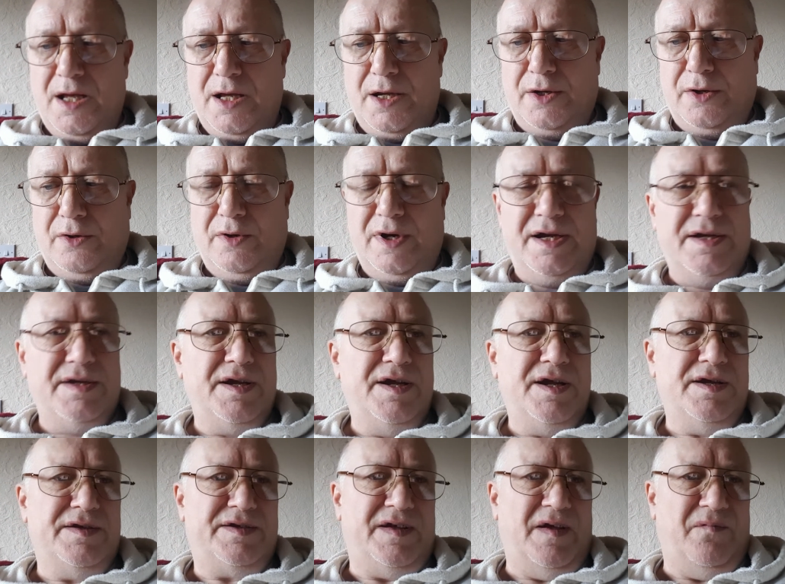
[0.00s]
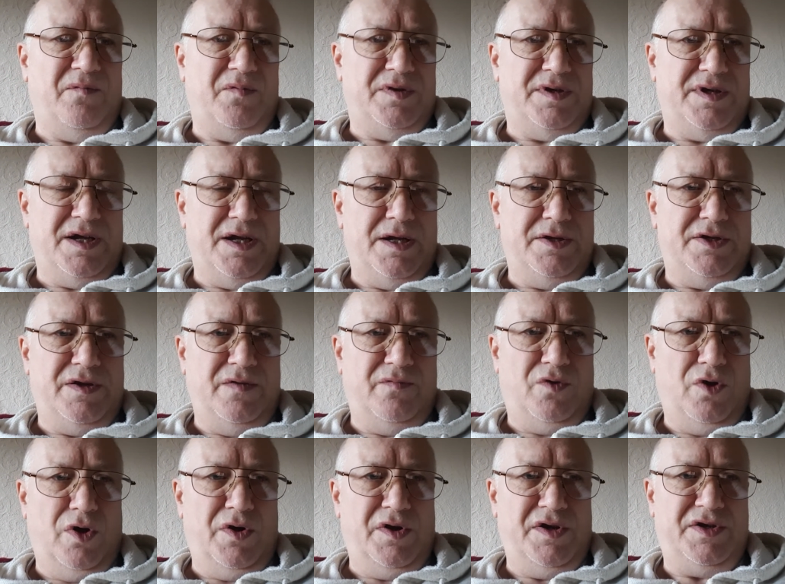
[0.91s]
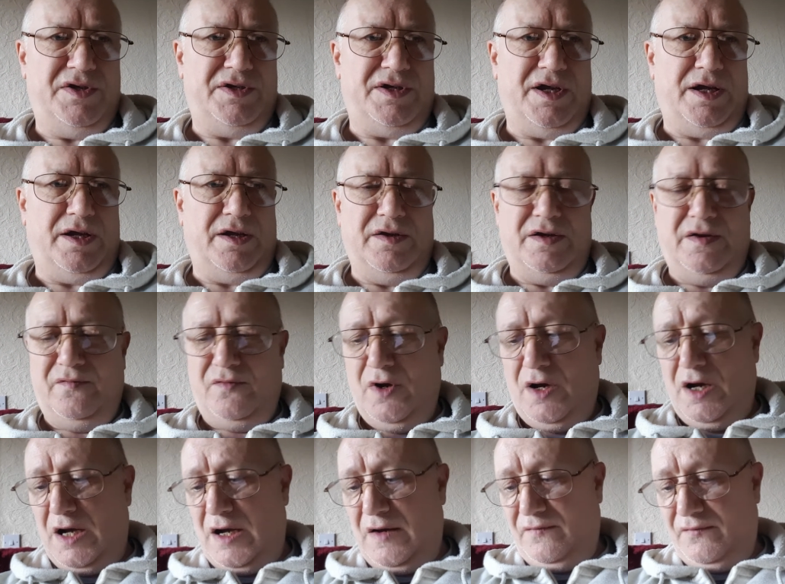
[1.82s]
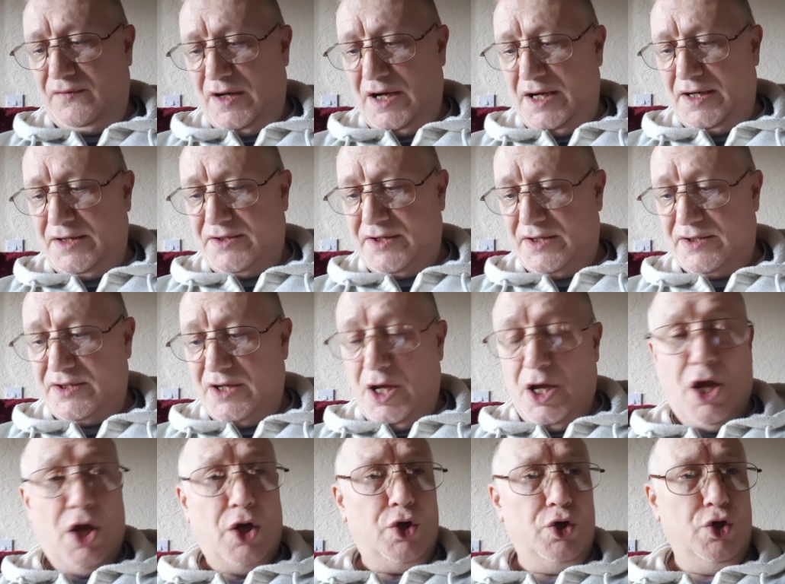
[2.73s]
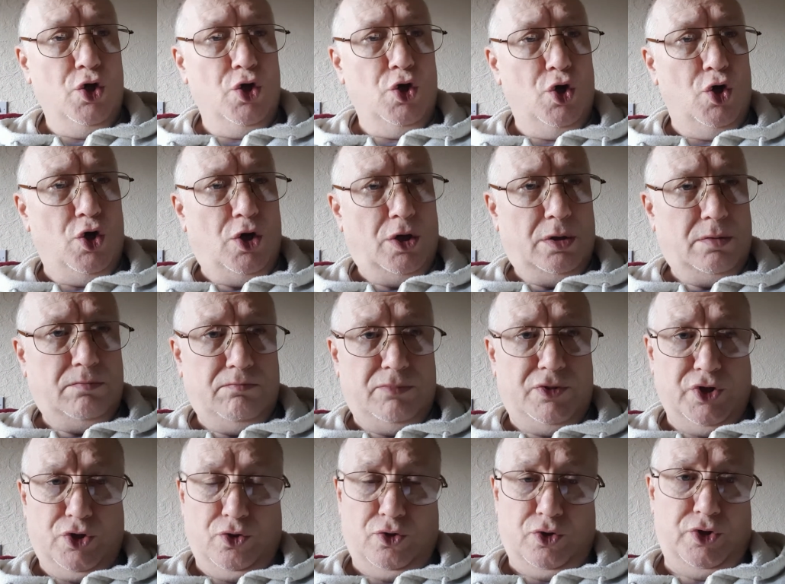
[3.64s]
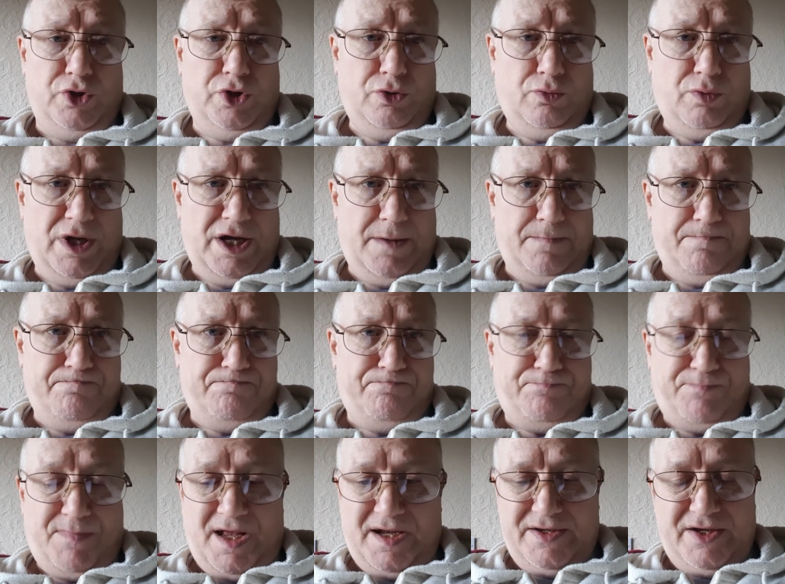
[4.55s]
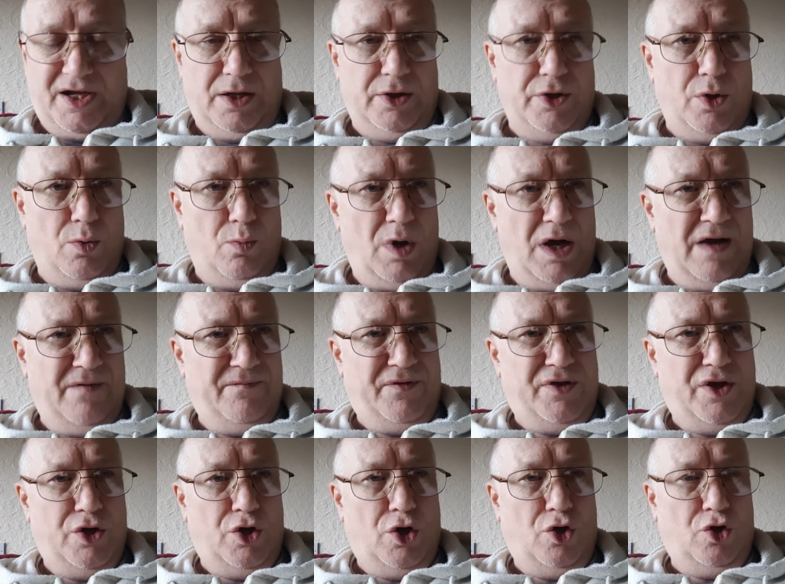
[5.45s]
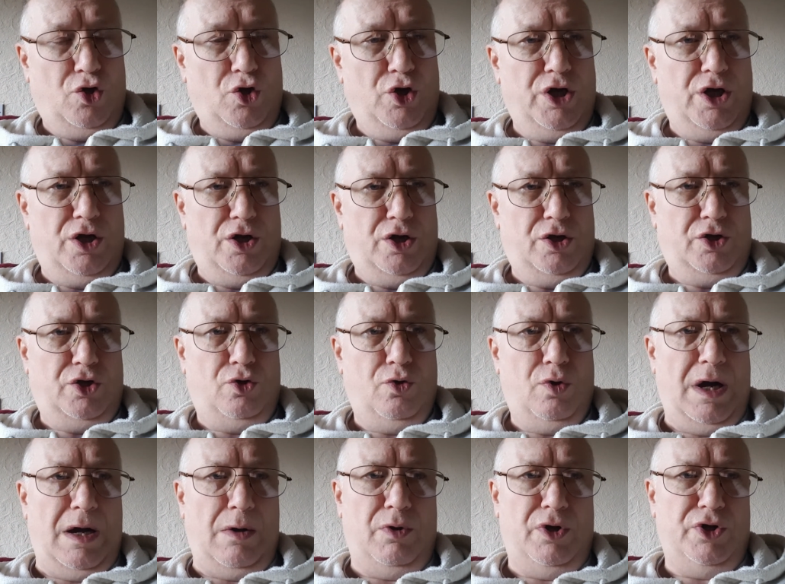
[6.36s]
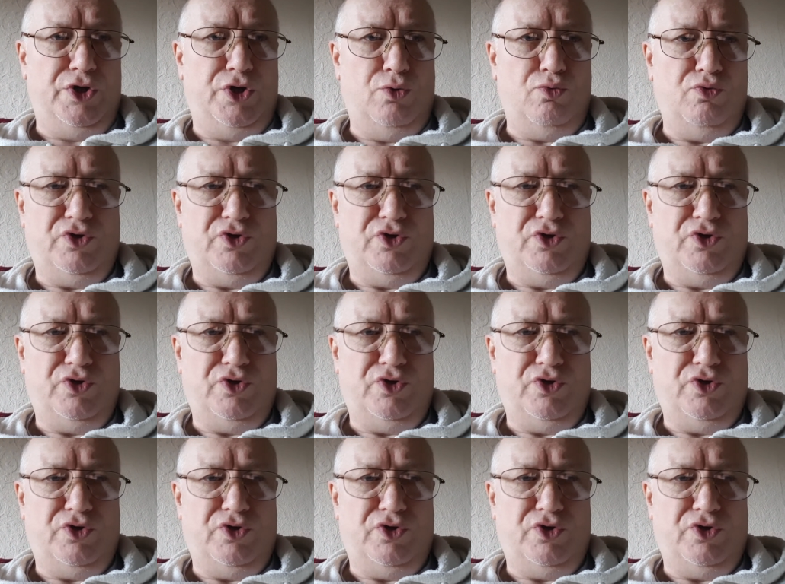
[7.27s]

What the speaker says: you're into your 70s, you've got a stick and you've got arthritis. No, don't do it. Tell your wife you're not going to go out and do